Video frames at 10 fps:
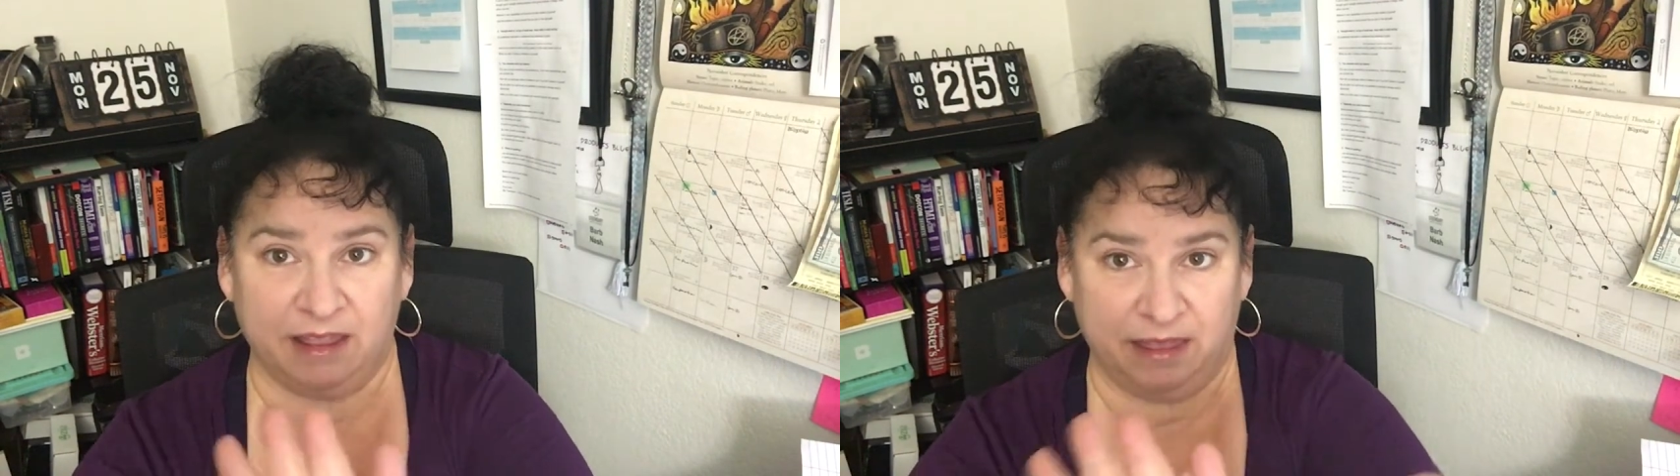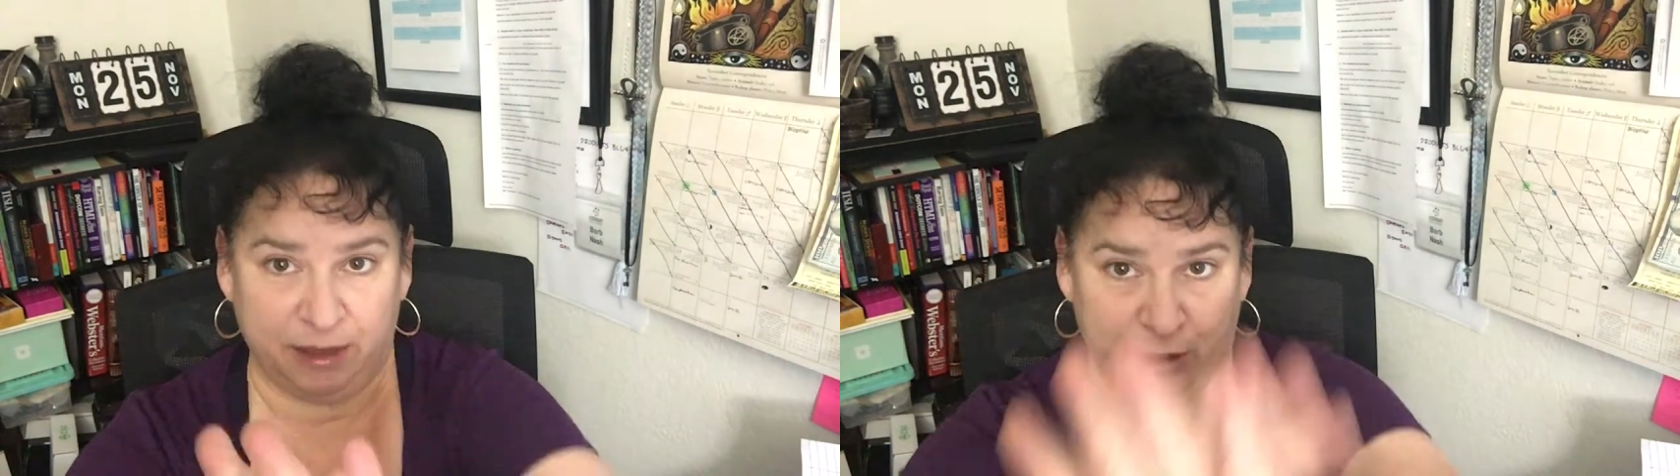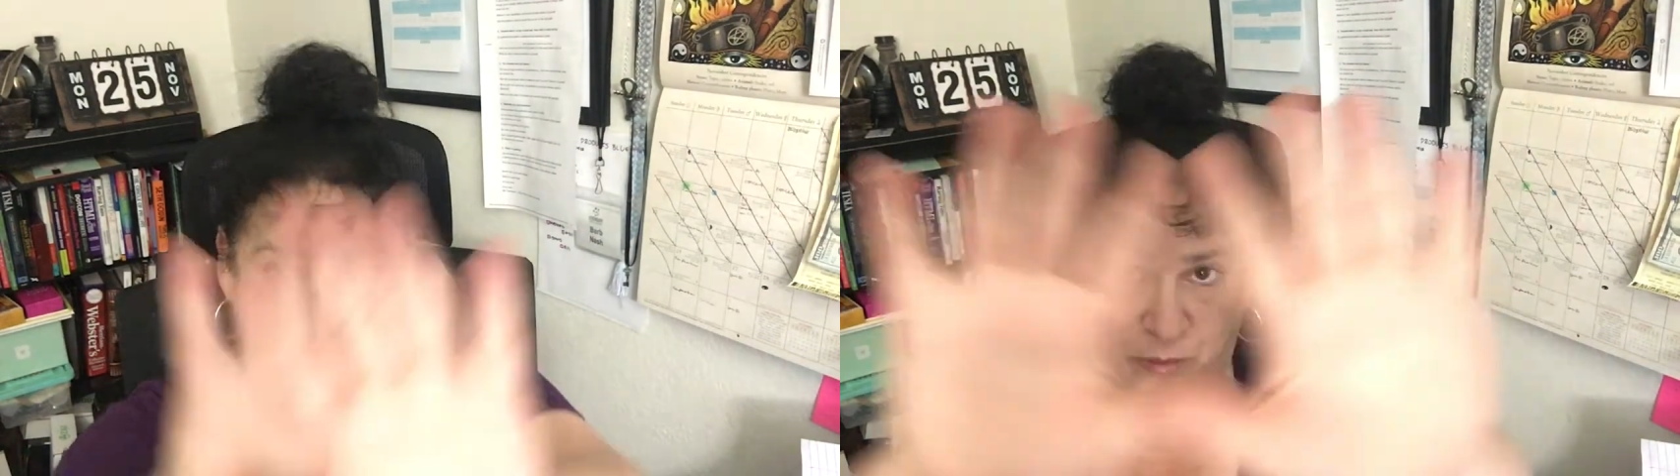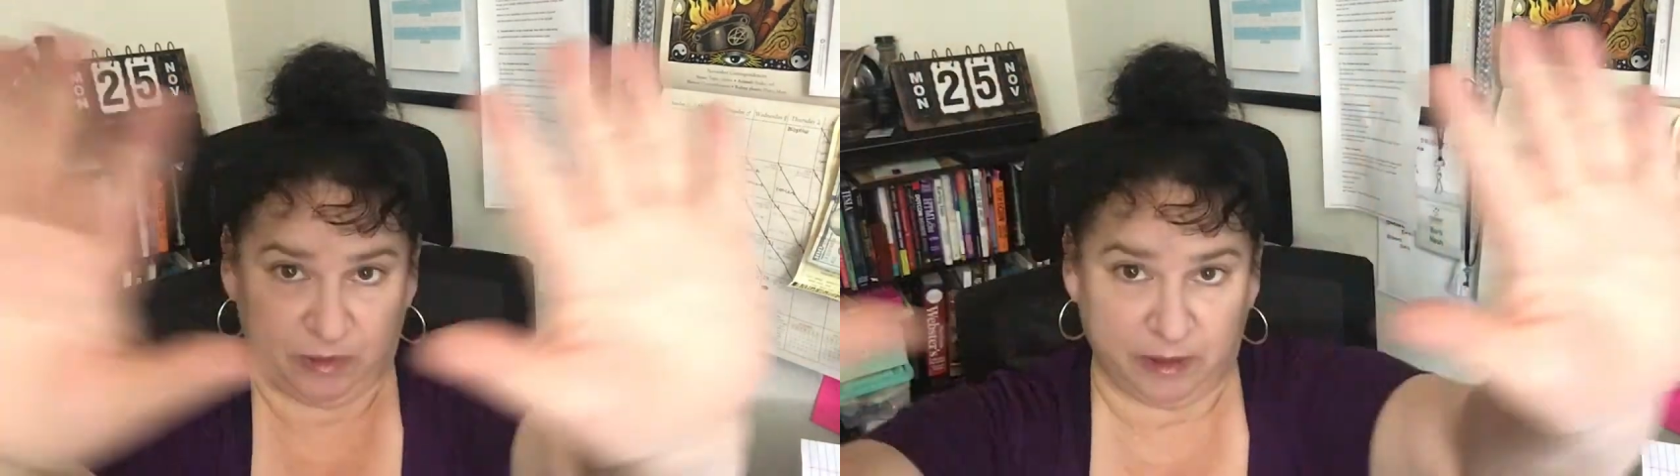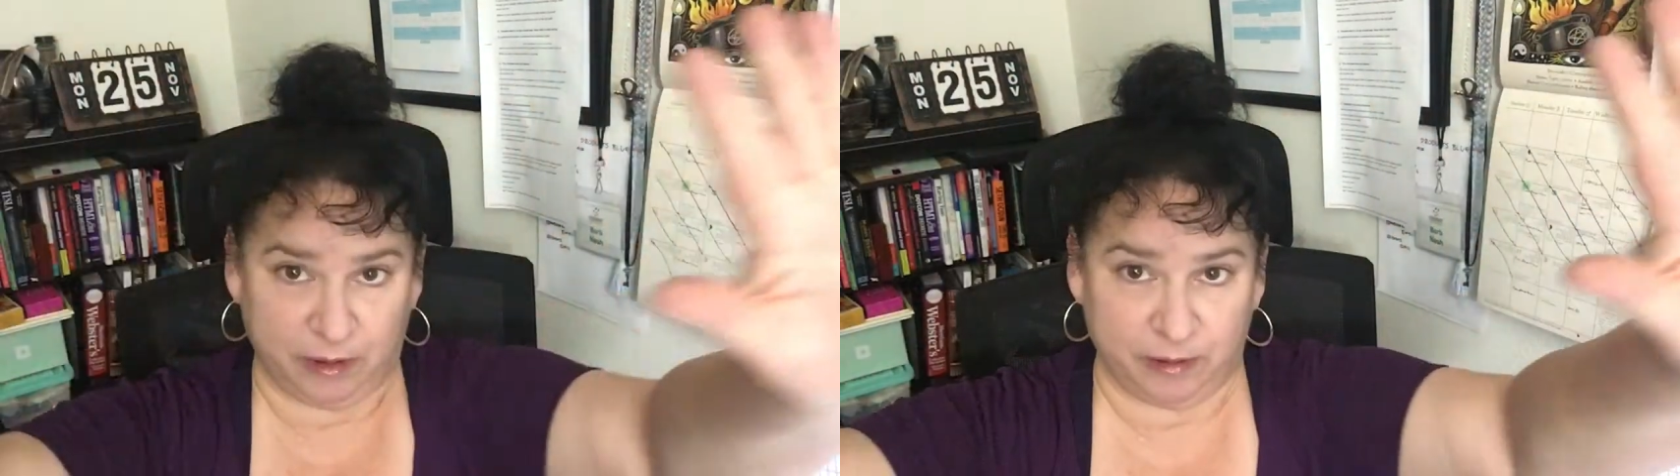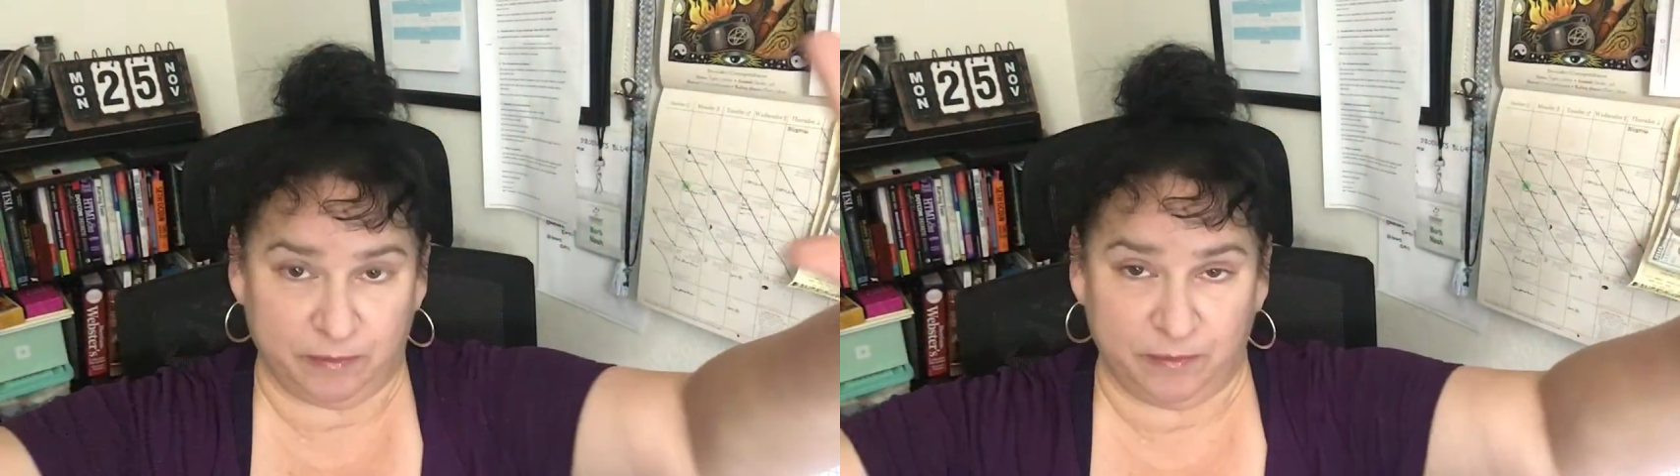the